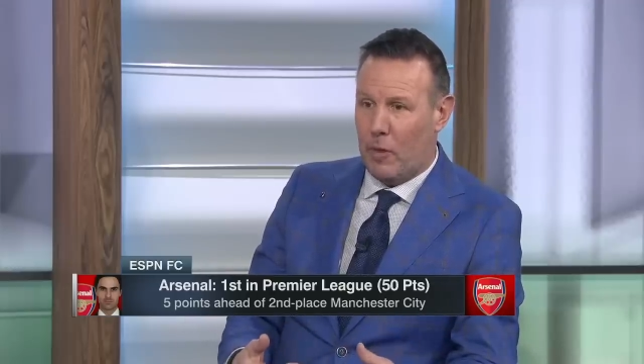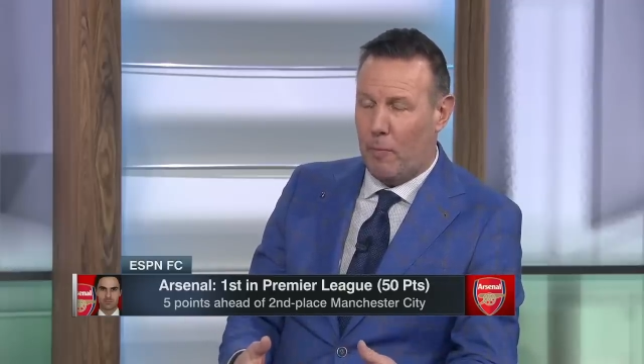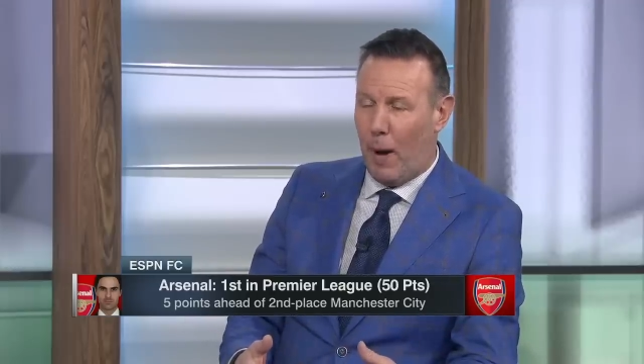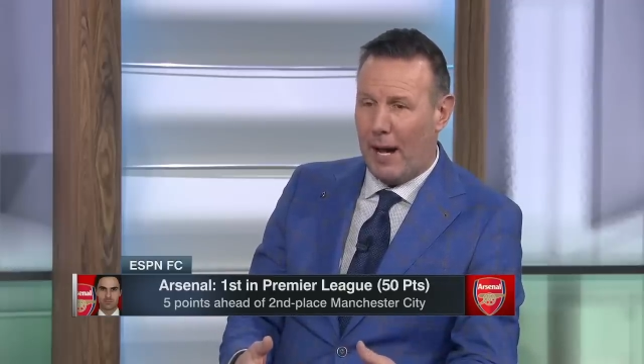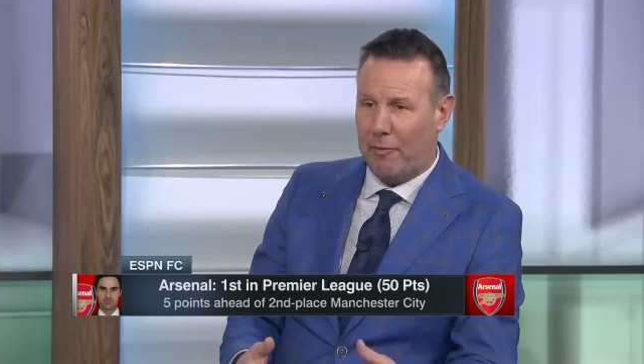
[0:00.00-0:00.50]
the
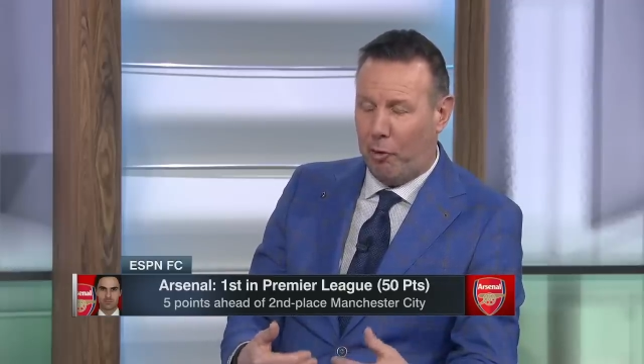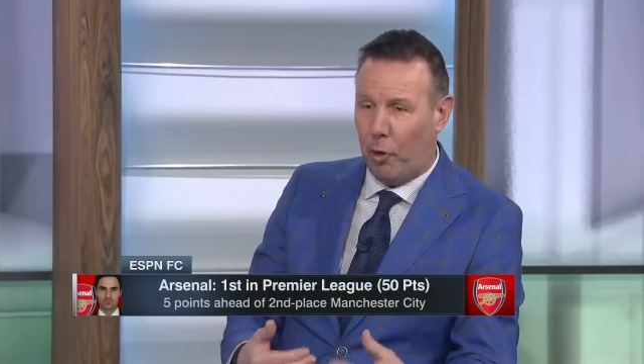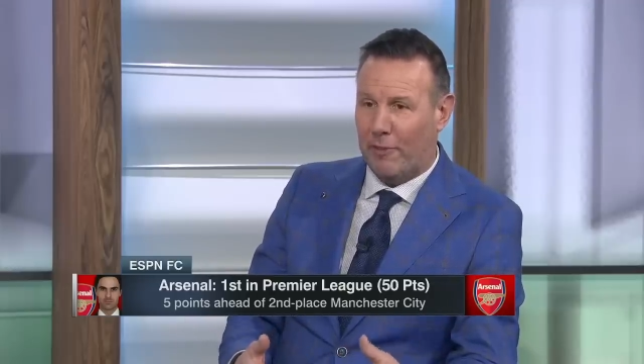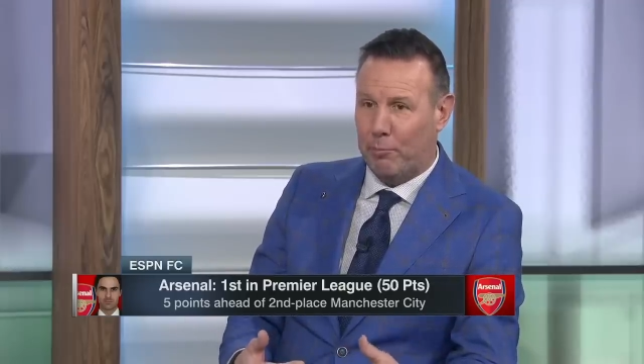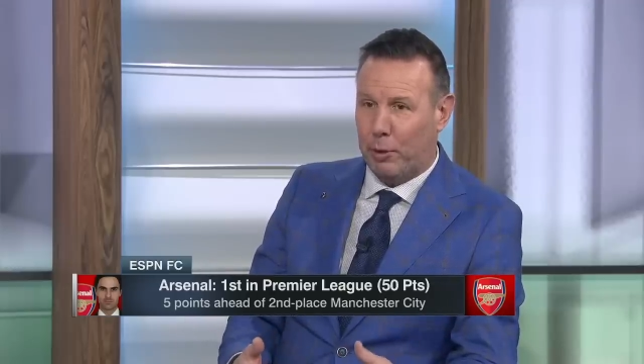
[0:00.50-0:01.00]
back
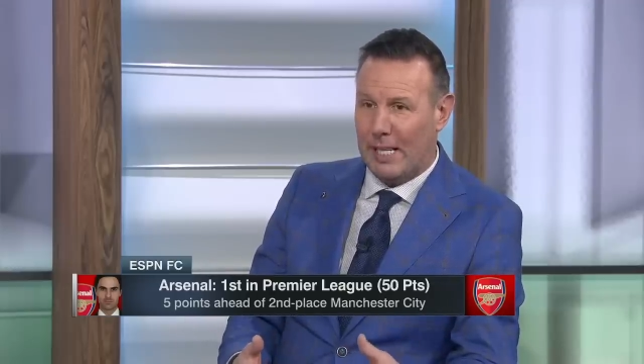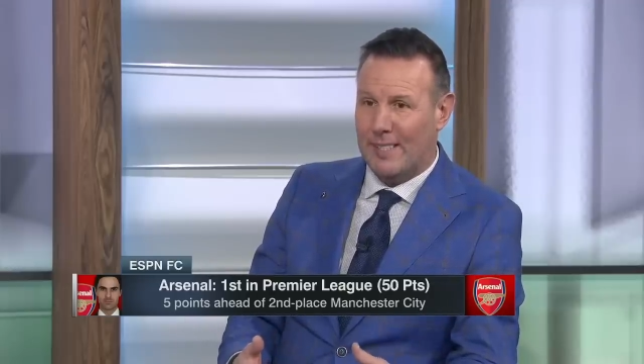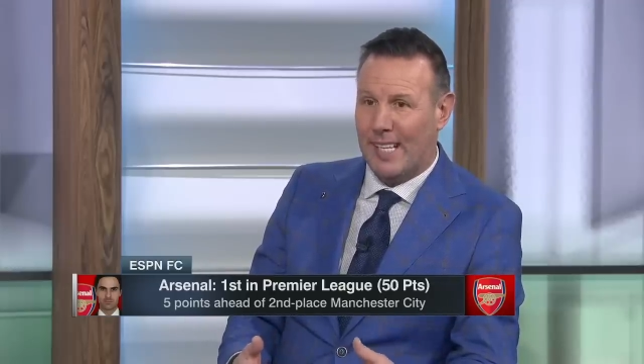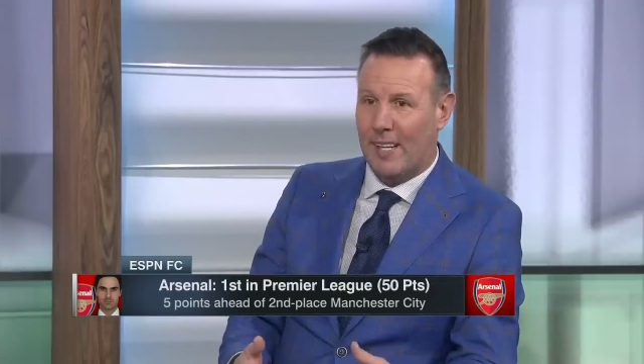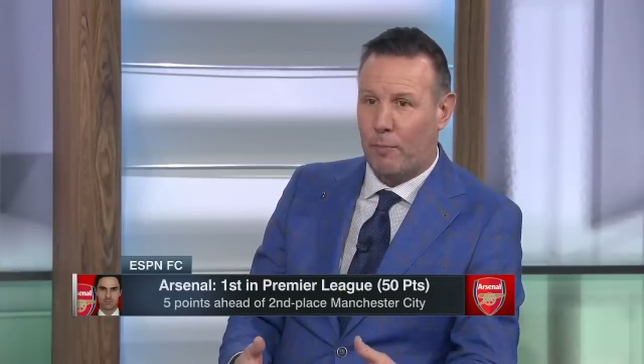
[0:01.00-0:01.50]
four have played
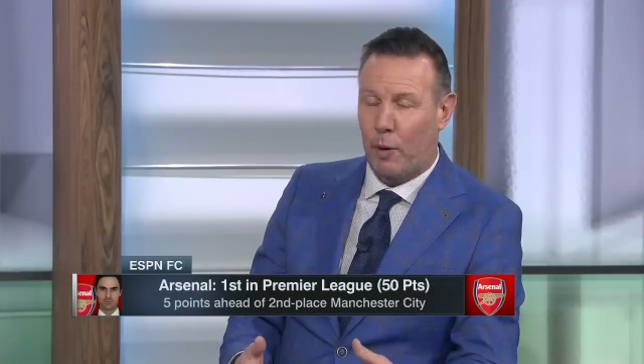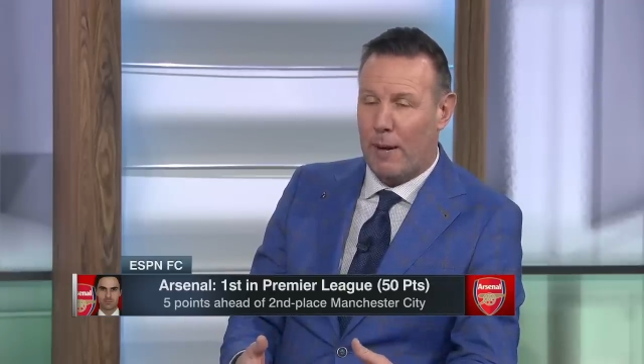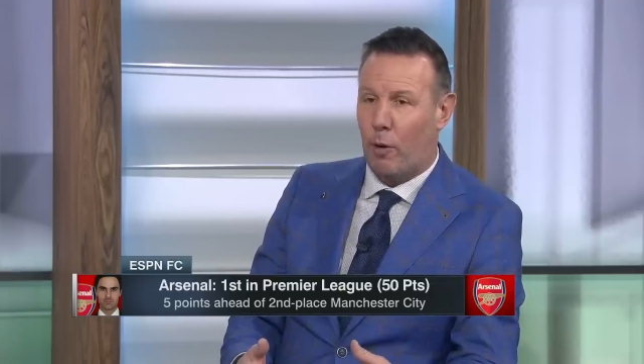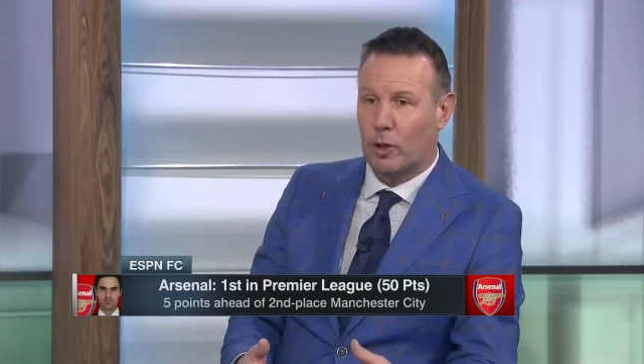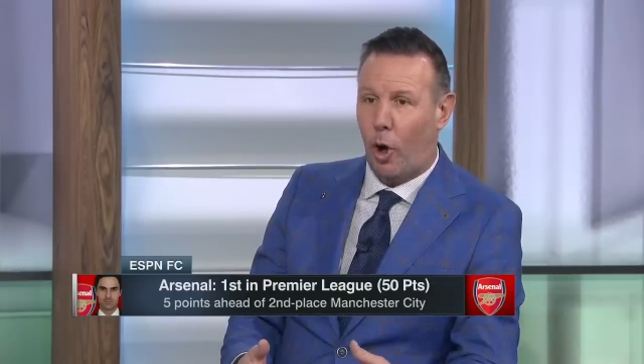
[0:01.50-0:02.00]
together pretty
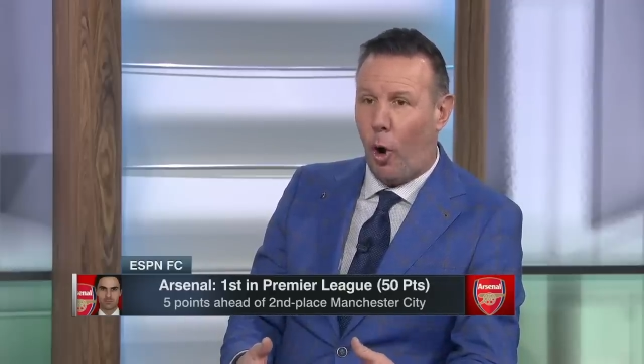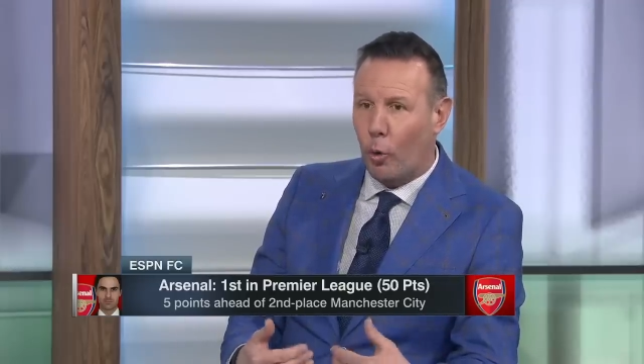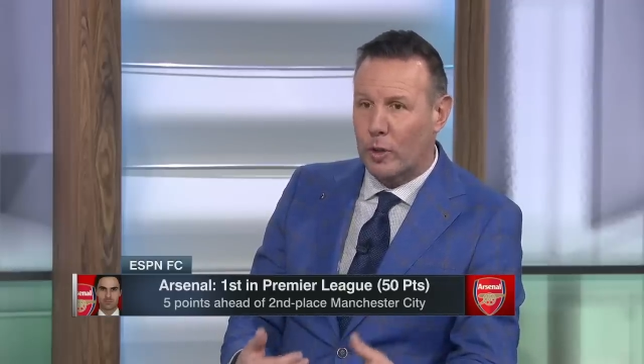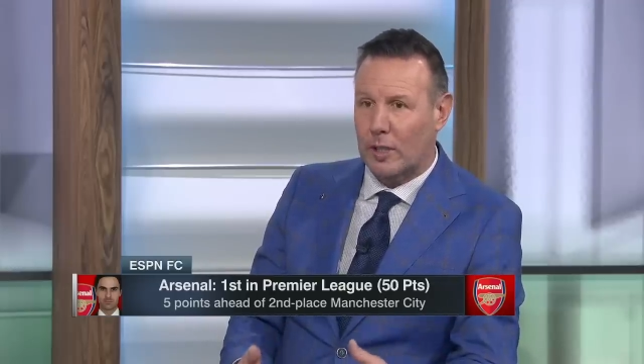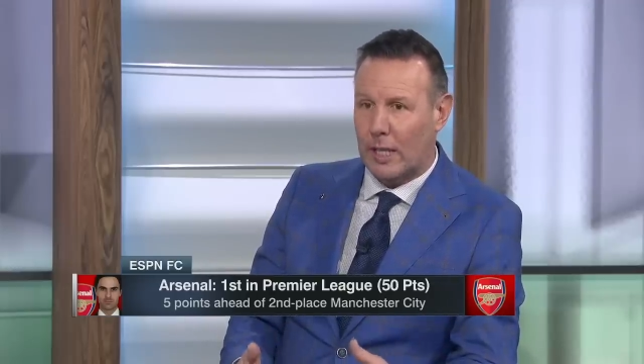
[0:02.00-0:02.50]
much
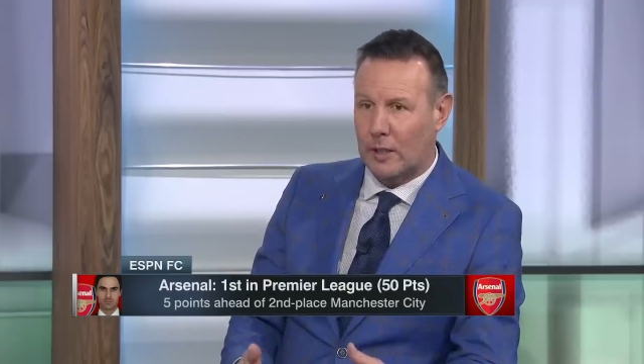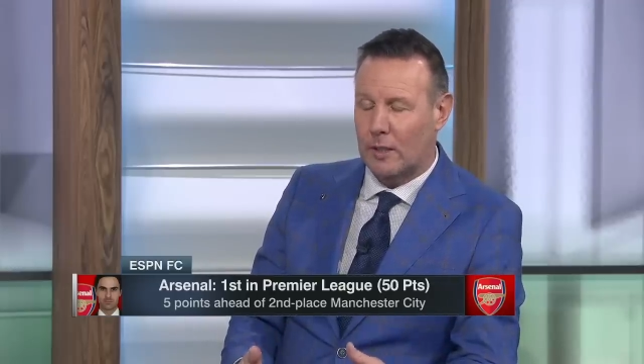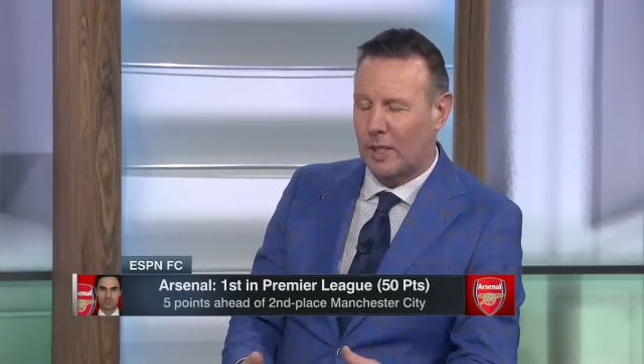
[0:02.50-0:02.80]
all seasons.